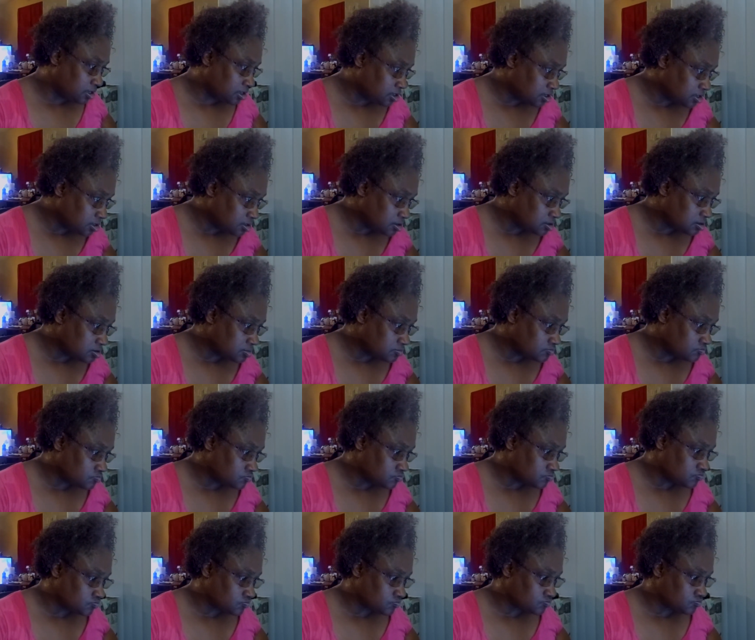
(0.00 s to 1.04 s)

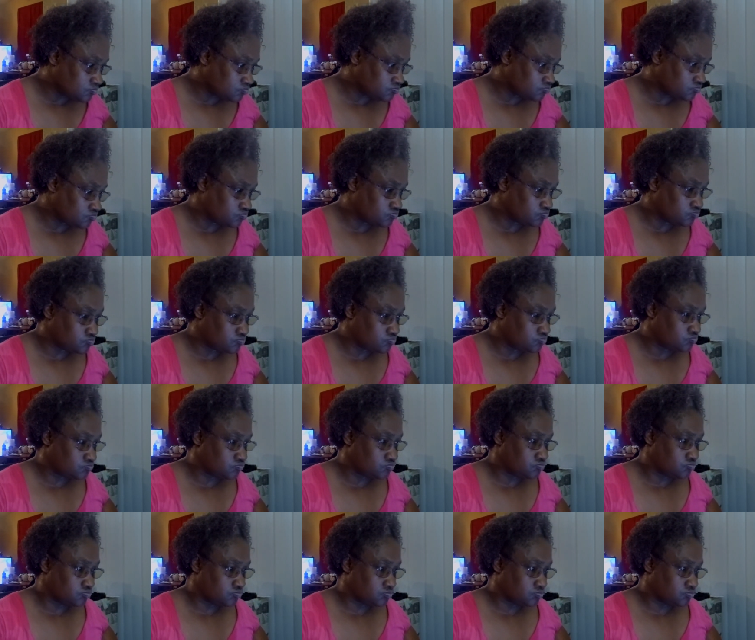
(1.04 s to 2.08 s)

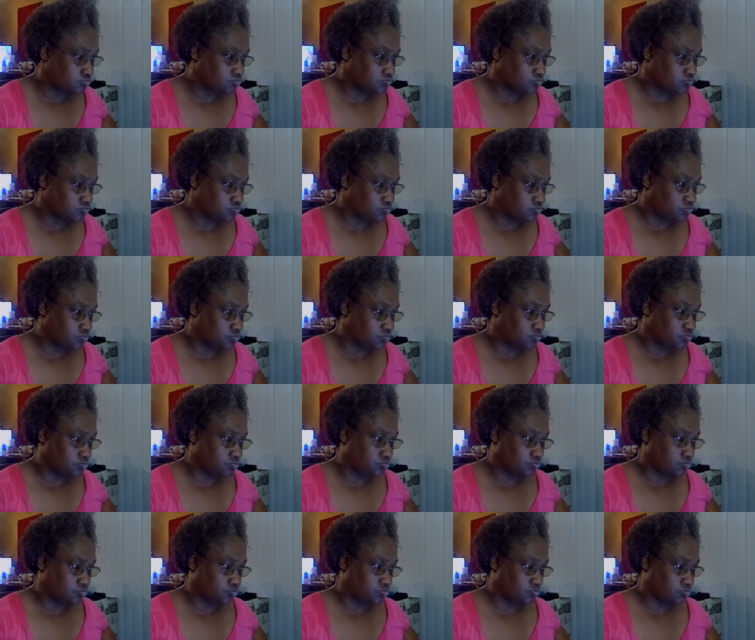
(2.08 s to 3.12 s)

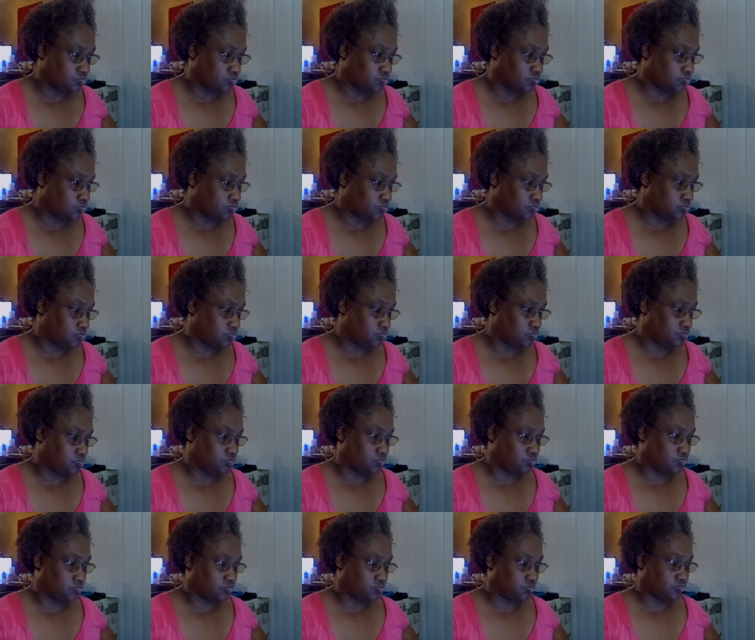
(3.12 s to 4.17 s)

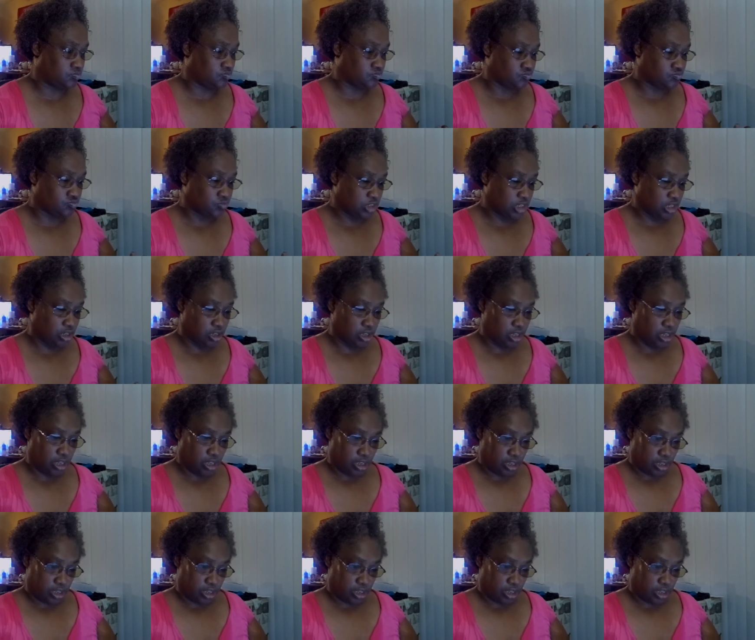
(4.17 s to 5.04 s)
Nobody speaks.